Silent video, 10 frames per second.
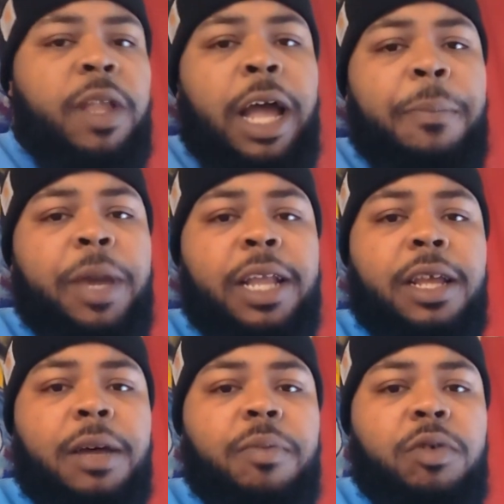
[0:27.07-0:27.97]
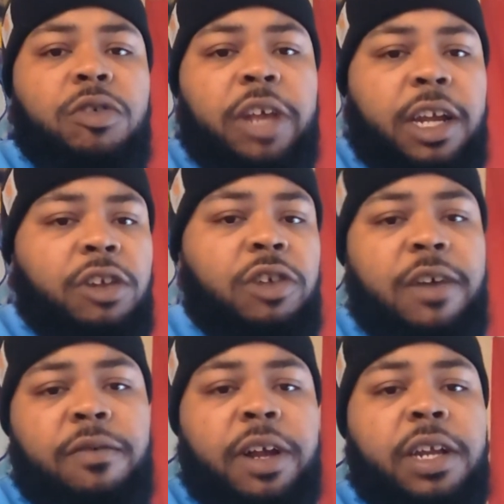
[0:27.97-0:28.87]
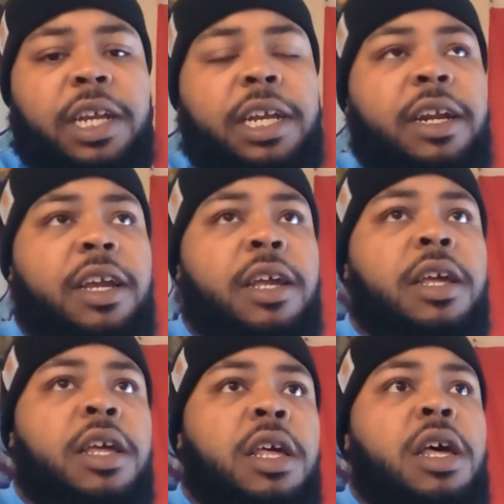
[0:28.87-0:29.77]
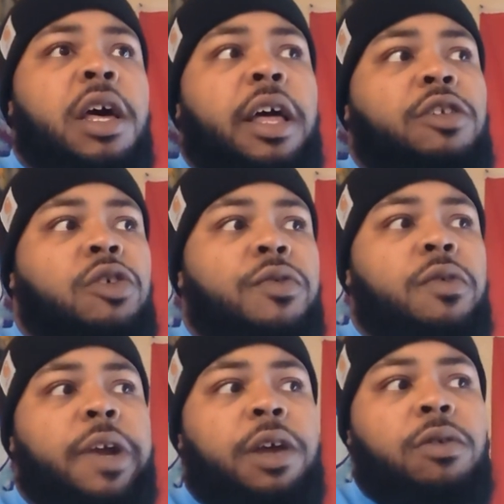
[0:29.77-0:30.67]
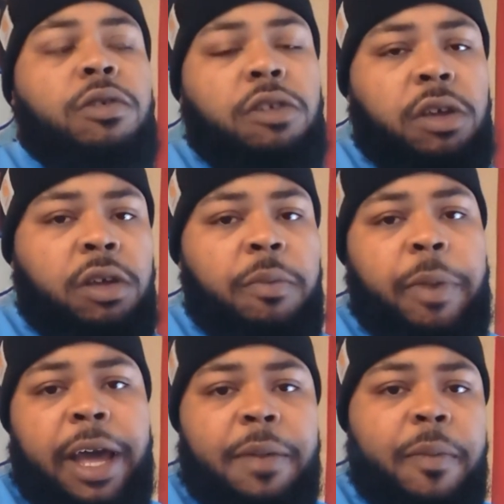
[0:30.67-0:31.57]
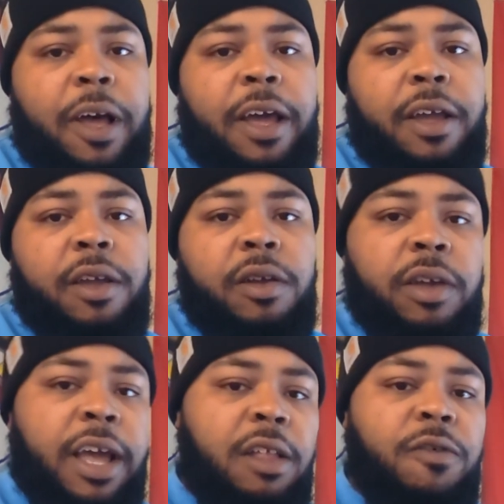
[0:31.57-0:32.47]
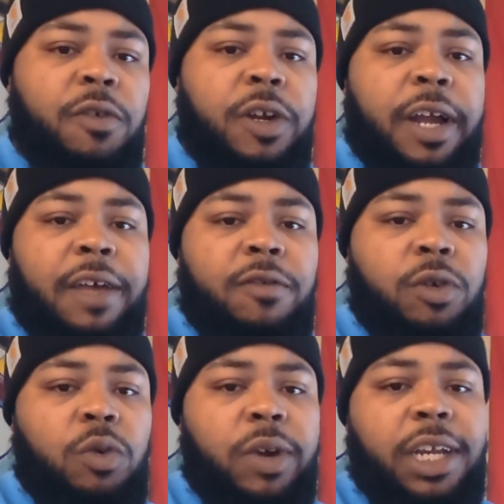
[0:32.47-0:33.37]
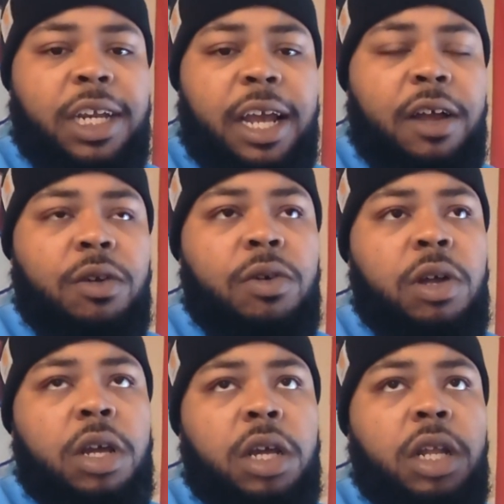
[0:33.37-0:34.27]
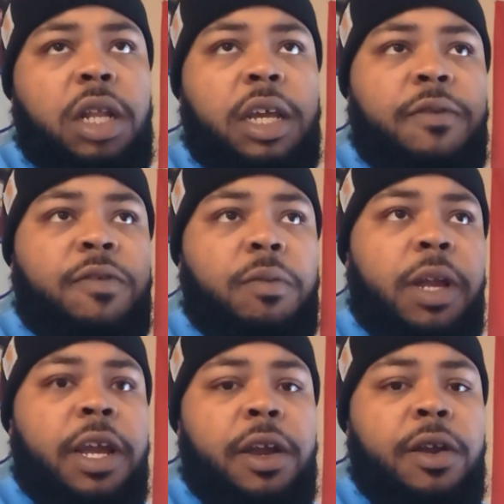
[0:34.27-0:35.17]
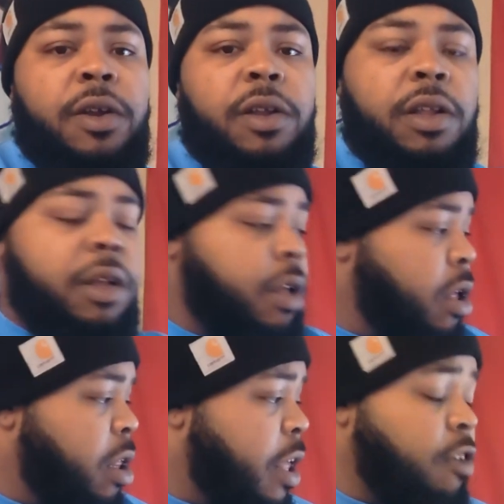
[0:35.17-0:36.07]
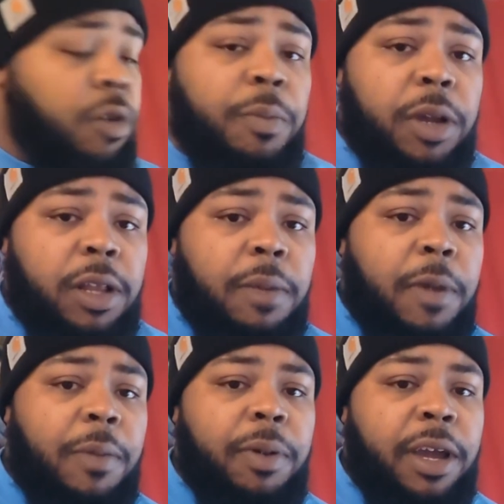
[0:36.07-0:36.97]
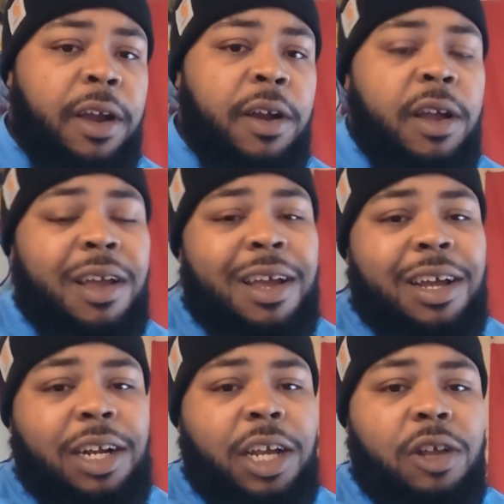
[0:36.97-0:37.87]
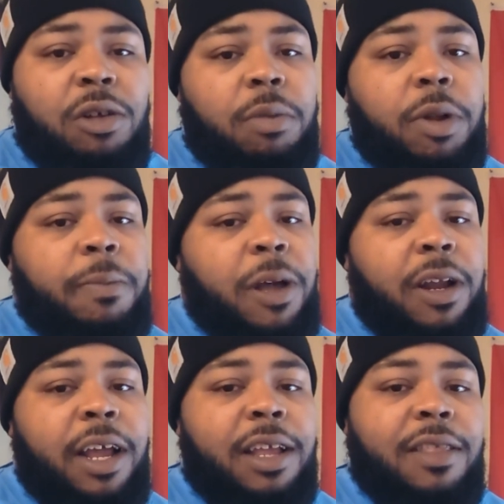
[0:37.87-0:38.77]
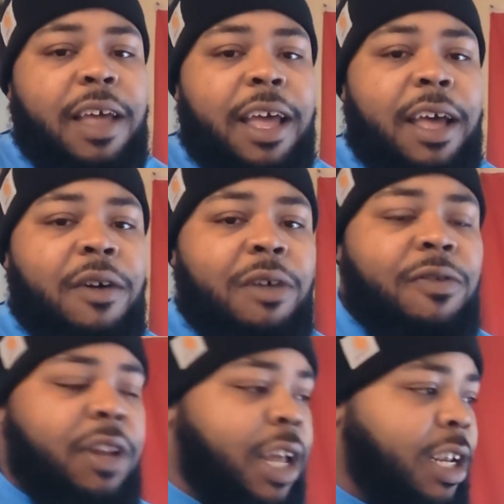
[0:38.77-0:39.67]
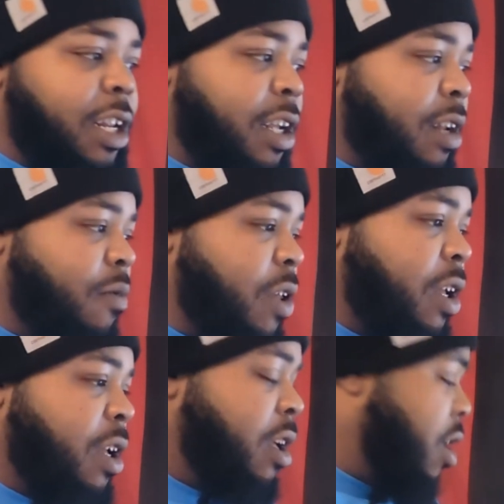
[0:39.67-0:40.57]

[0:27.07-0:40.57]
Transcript: I picked up. It was like a drive around the city. I drove around to By and By, California Avenue in West Seattle. Then from there, that's where I picked up my pair. Tell you a little bit about that how I finessed it and really